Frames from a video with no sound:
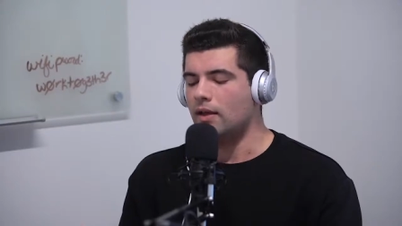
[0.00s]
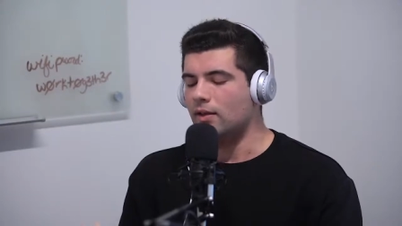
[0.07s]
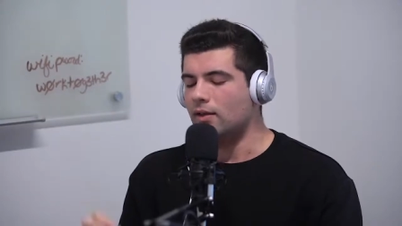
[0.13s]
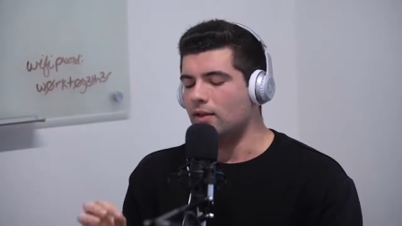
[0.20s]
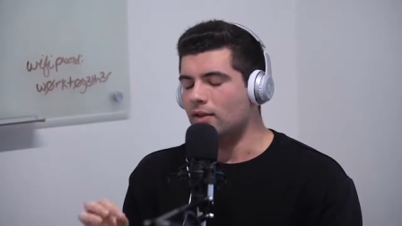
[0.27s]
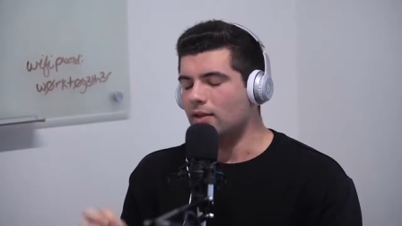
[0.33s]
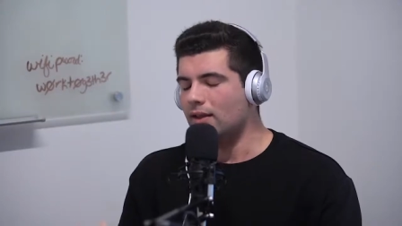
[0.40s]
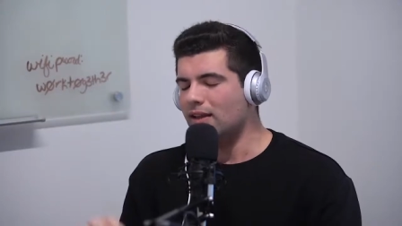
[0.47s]

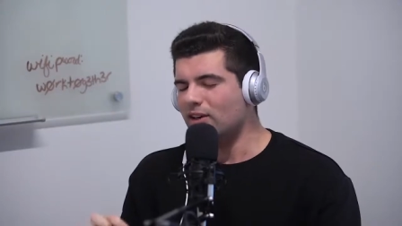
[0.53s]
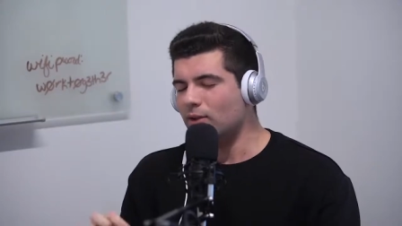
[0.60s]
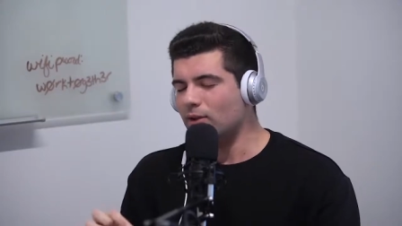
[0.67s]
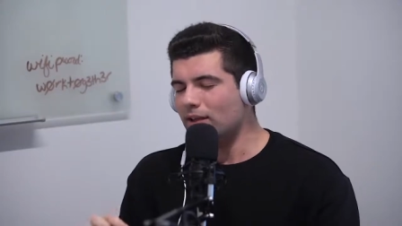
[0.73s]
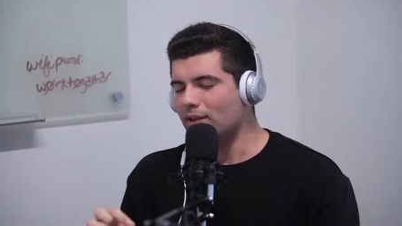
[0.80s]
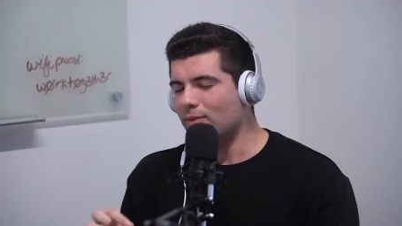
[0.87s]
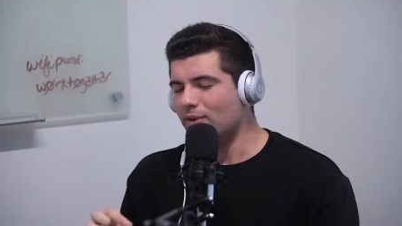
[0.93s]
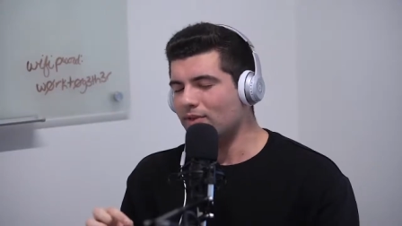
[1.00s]

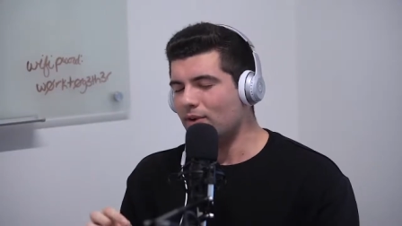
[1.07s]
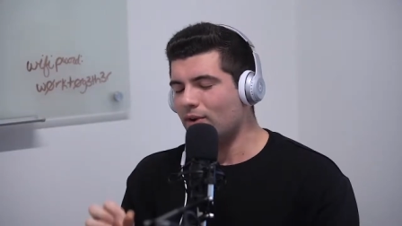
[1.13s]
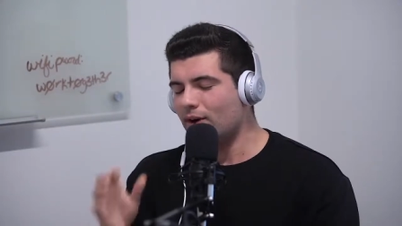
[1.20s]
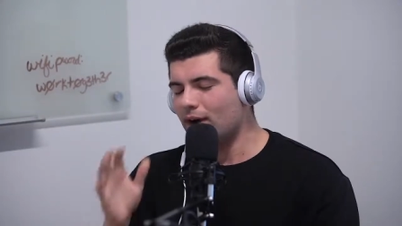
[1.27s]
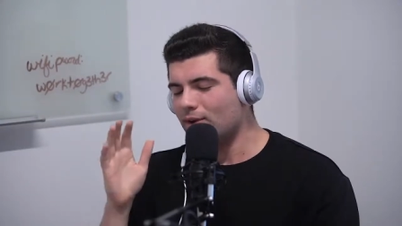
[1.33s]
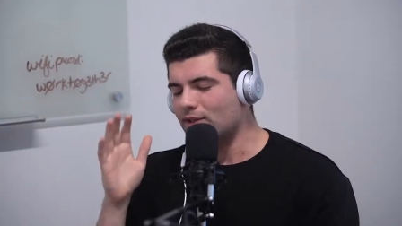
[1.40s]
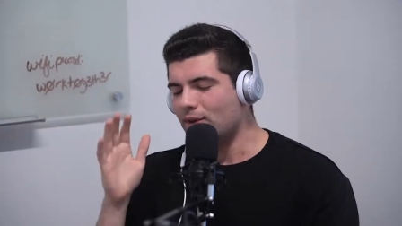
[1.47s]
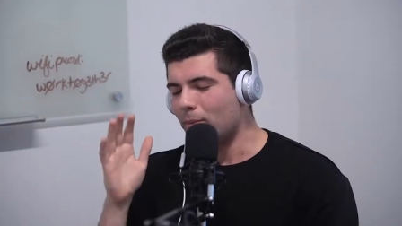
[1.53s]
Literally before
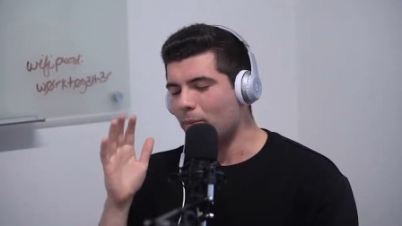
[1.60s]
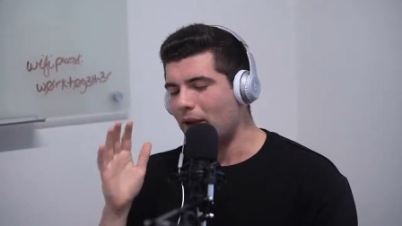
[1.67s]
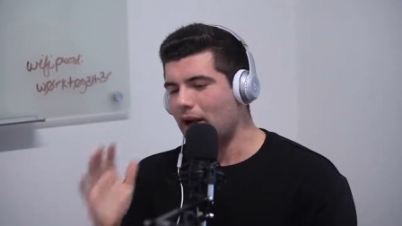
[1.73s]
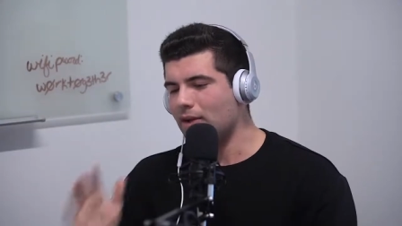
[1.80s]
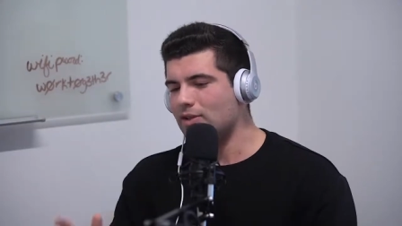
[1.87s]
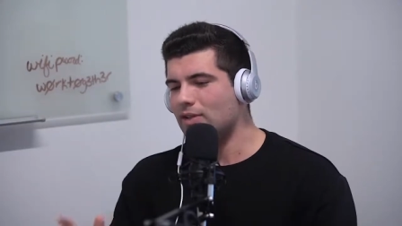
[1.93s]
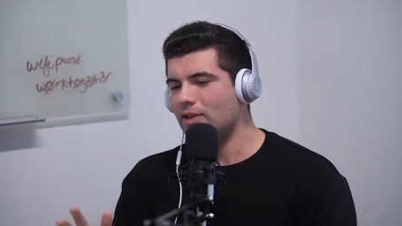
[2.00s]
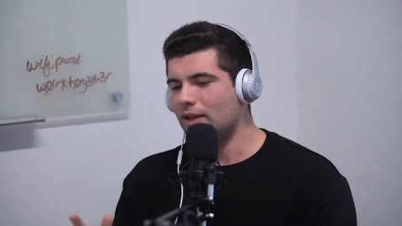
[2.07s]
I was
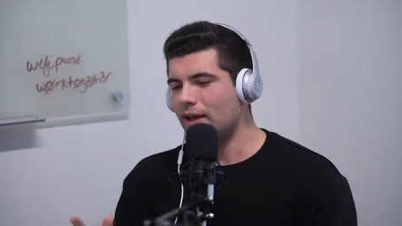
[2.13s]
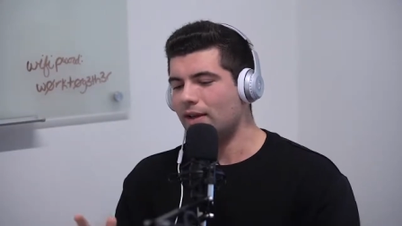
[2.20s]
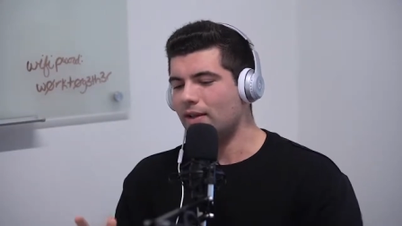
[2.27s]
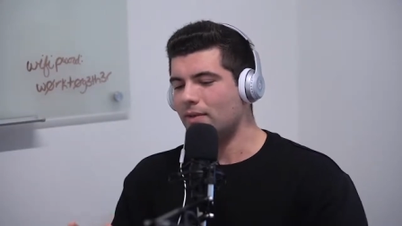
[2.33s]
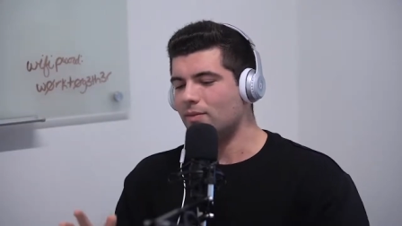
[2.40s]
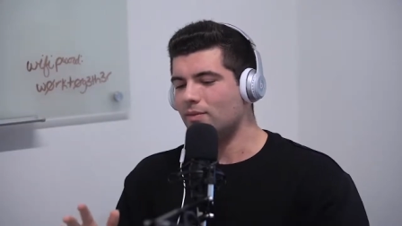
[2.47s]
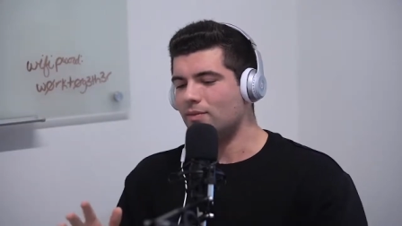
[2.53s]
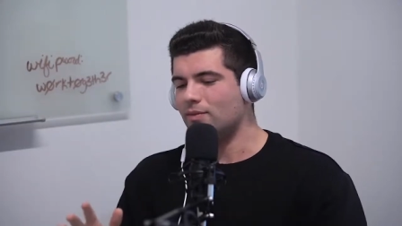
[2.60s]
about to like
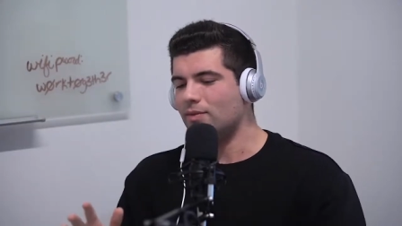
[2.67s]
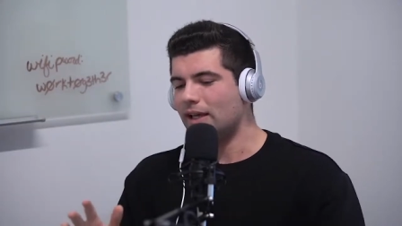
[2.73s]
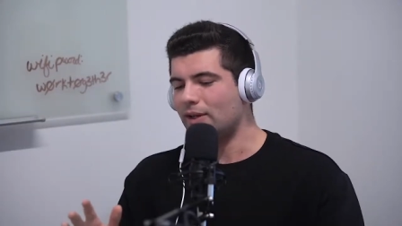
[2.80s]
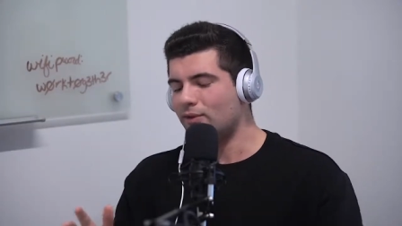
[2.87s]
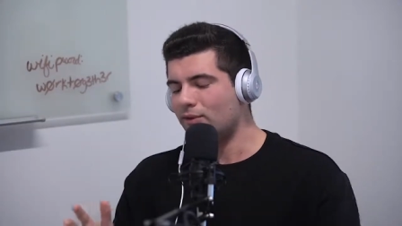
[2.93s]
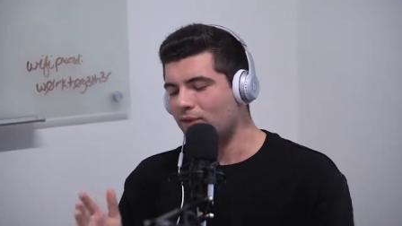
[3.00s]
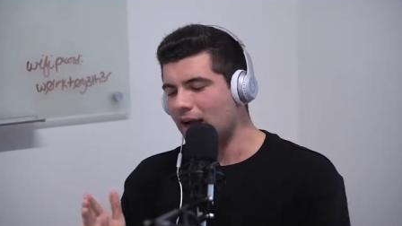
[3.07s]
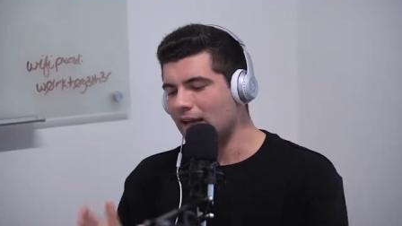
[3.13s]

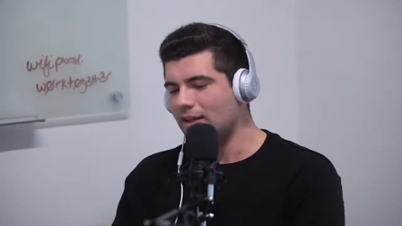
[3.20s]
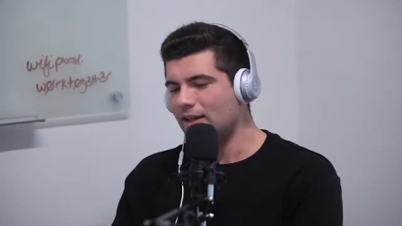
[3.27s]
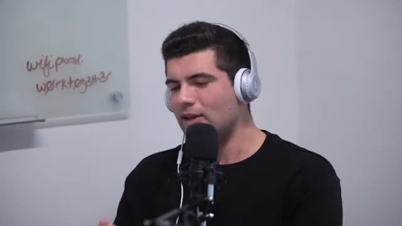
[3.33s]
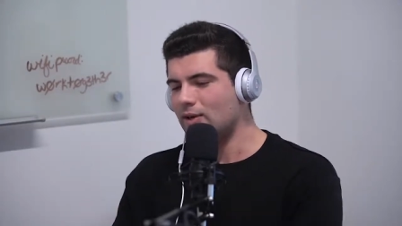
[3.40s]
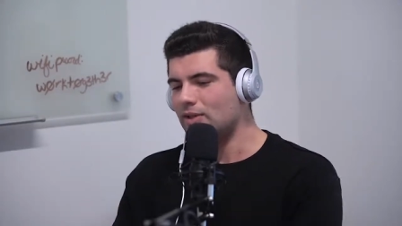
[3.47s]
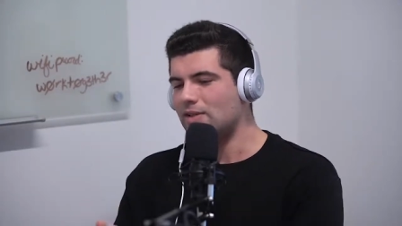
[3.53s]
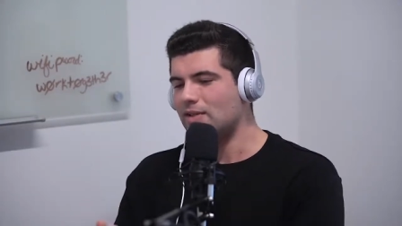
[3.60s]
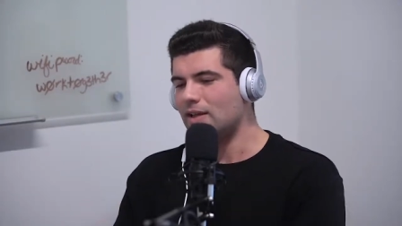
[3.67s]
finally
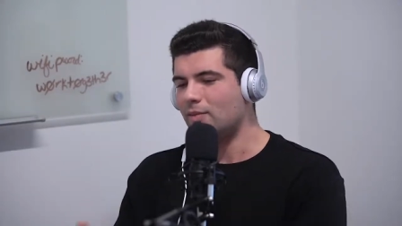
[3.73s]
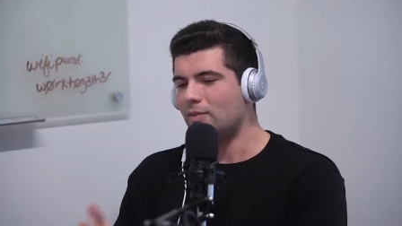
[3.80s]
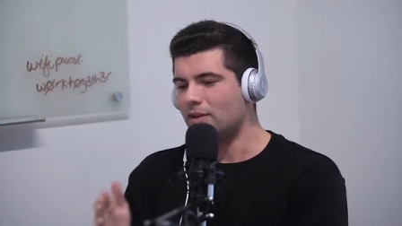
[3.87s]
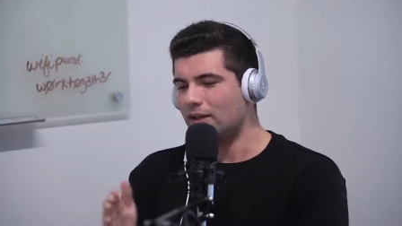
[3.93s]
go to sleep and